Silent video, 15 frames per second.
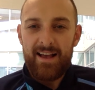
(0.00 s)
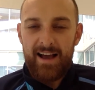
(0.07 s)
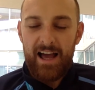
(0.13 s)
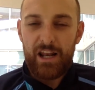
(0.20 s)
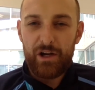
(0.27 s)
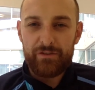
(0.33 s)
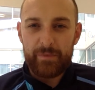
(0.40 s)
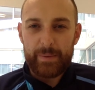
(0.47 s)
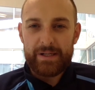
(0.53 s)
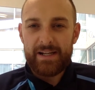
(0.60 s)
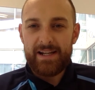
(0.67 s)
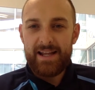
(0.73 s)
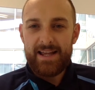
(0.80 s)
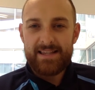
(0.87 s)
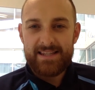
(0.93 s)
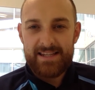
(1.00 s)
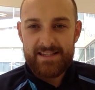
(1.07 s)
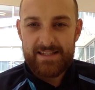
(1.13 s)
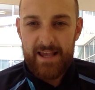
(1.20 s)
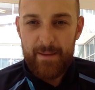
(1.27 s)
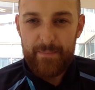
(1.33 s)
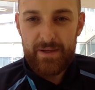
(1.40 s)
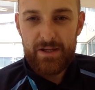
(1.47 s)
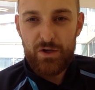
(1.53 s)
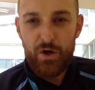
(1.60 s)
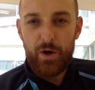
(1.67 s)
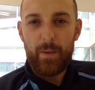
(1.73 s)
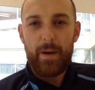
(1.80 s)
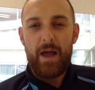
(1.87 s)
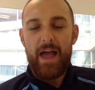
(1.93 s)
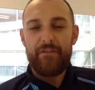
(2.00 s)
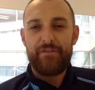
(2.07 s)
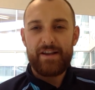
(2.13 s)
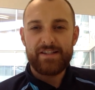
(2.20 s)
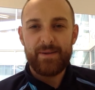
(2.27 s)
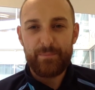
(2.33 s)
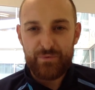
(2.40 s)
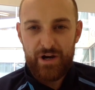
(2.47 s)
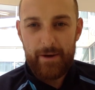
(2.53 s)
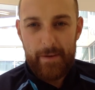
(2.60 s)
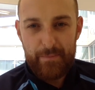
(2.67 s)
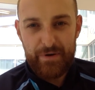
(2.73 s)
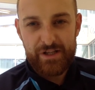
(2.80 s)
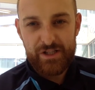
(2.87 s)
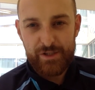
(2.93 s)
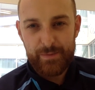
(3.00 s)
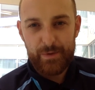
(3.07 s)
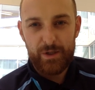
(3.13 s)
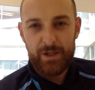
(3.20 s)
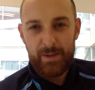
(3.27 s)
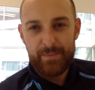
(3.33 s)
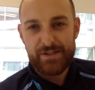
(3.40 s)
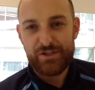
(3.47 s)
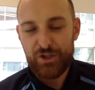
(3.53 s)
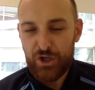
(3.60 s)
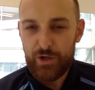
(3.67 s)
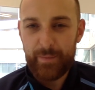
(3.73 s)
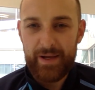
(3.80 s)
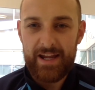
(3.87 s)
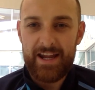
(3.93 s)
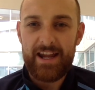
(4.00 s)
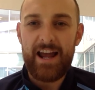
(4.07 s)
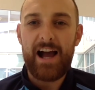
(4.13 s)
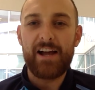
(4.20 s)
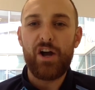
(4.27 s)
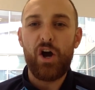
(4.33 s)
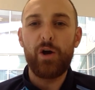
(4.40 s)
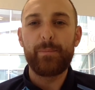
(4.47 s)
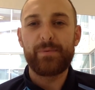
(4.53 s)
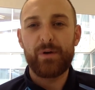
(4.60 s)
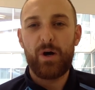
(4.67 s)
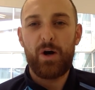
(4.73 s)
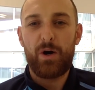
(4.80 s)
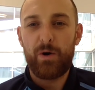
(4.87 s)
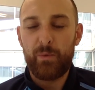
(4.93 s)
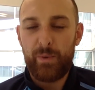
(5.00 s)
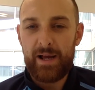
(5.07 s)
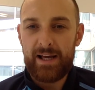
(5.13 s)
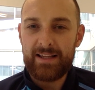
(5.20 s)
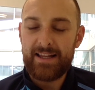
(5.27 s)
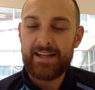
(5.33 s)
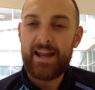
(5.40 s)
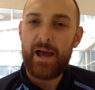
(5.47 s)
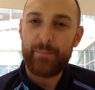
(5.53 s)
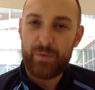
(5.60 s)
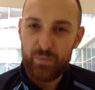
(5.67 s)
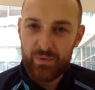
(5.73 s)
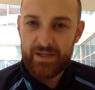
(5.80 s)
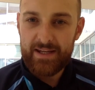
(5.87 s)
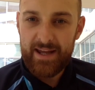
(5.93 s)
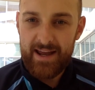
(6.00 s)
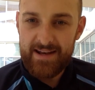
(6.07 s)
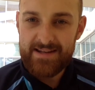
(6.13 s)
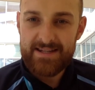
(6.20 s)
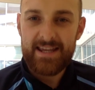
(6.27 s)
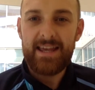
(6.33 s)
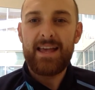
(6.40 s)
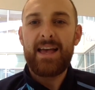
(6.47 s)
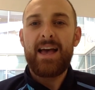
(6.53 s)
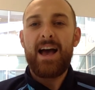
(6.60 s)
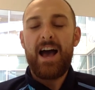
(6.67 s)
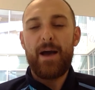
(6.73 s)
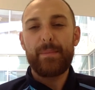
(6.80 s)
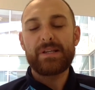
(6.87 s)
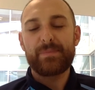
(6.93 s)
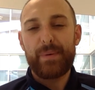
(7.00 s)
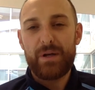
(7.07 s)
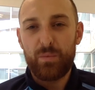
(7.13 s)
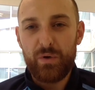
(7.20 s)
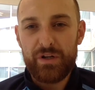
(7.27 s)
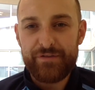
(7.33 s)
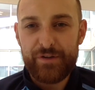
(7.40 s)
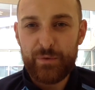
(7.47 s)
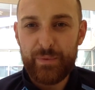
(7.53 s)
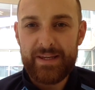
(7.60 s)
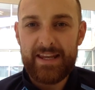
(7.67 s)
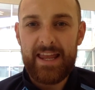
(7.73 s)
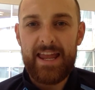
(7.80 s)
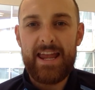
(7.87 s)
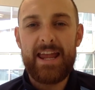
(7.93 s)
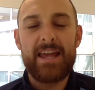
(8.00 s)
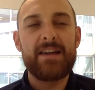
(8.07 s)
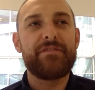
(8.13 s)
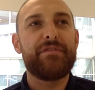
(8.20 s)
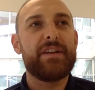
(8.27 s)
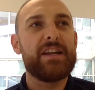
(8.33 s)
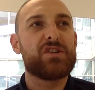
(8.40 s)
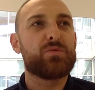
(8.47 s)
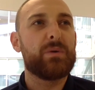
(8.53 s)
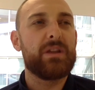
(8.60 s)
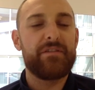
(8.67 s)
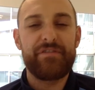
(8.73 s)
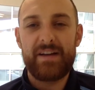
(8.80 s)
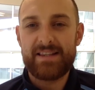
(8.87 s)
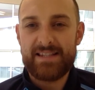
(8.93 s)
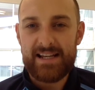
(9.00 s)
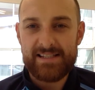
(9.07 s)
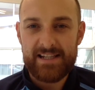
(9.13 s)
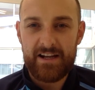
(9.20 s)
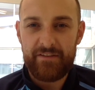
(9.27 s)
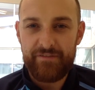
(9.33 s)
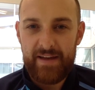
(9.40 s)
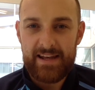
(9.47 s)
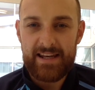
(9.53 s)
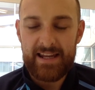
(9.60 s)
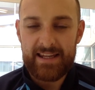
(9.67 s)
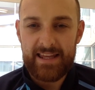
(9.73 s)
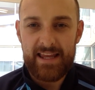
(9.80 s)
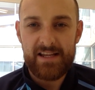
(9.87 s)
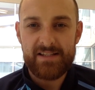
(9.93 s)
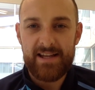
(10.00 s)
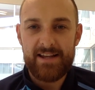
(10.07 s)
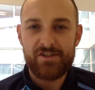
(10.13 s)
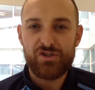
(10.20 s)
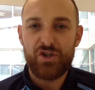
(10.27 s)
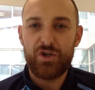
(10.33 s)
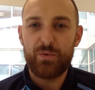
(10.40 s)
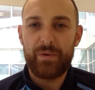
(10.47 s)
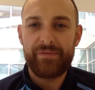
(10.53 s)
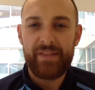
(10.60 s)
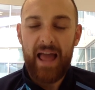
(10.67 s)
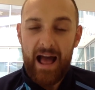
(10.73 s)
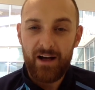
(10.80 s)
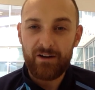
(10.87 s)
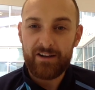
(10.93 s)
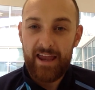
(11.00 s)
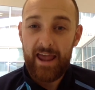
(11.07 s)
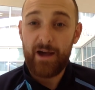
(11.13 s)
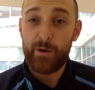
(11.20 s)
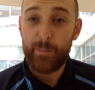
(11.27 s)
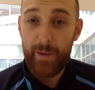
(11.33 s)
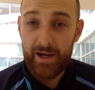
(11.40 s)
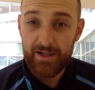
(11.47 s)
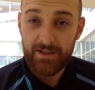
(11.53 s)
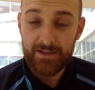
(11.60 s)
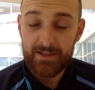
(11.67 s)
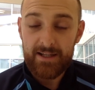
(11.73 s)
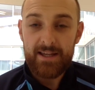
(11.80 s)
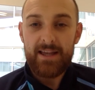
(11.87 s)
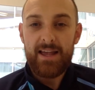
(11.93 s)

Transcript: Hello everybody, it is me, your FS and Primary Principal, Mr. Cooper here. I hope you're all well and happy weekend. It's been a wonderful week here, finished with a fantastic event in Key Stage 2 with the Alkale Mile.